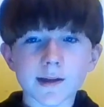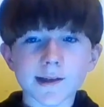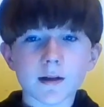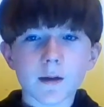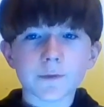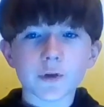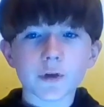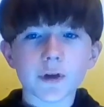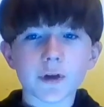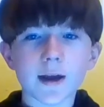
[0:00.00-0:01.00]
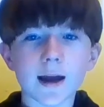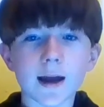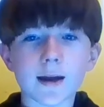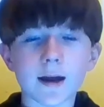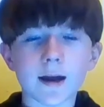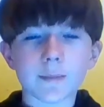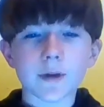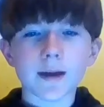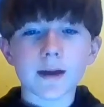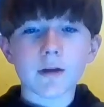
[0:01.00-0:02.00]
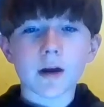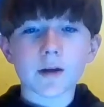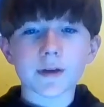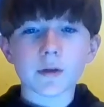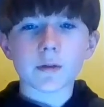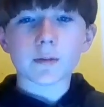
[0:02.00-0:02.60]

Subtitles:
Gov.uk have put in their article.